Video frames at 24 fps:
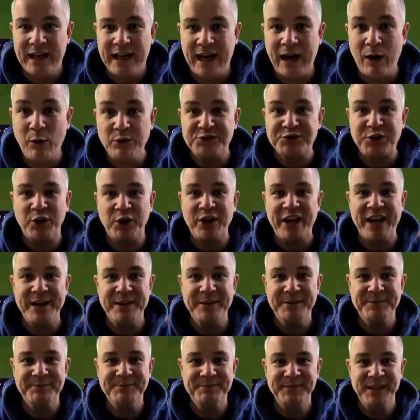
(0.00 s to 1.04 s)
Oh, it's gone in.
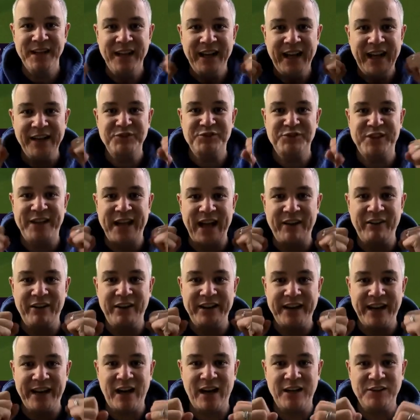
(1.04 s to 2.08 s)
It's Gerrit
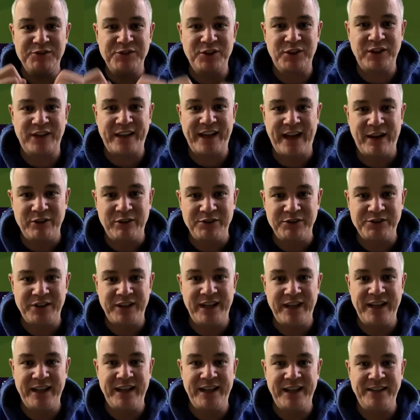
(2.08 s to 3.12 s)
now. It's not going to count, is it?
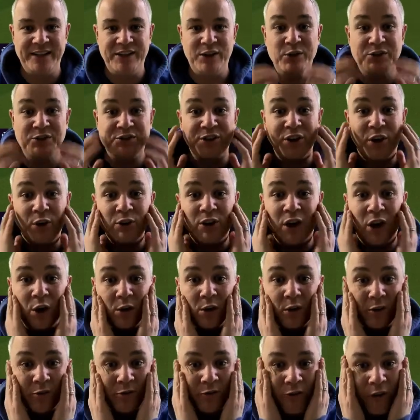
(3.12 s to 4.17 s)
it? Oh, it's an own
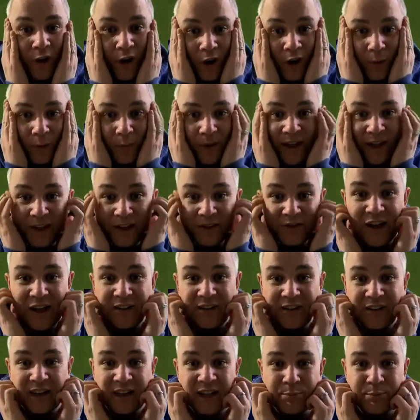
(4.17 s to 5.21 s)
goal from, is that
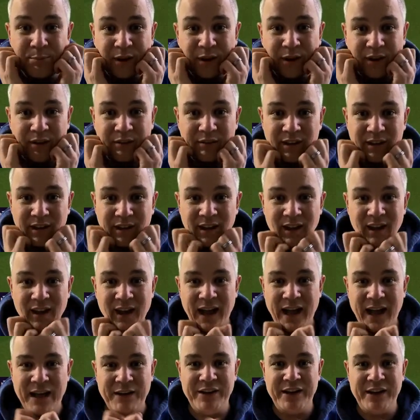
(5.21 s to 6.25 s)
the keeper?
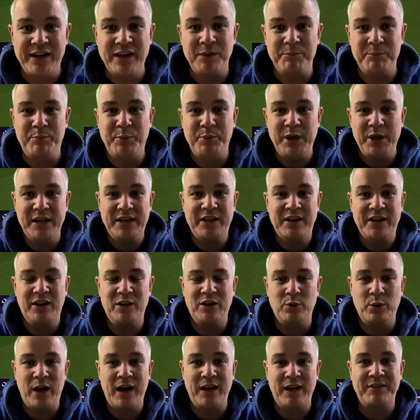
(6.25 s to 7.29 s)
Eric
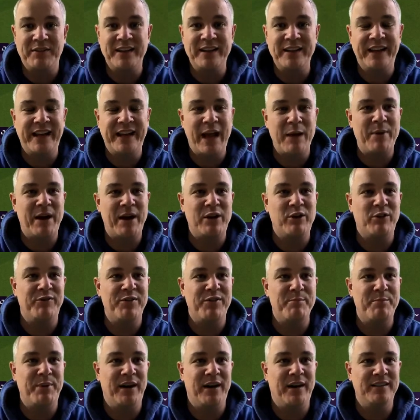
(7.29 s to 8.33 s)
Berko. I think it came back off
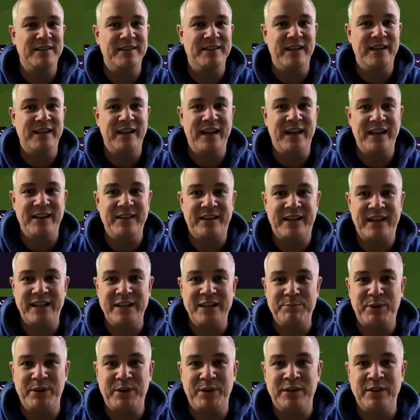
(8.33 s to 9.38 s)
the bar, didn't it, and hit the
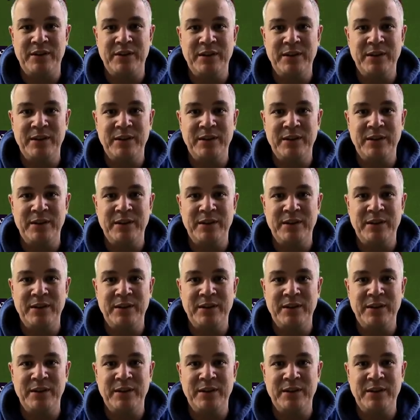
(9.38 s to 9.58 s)
keeper.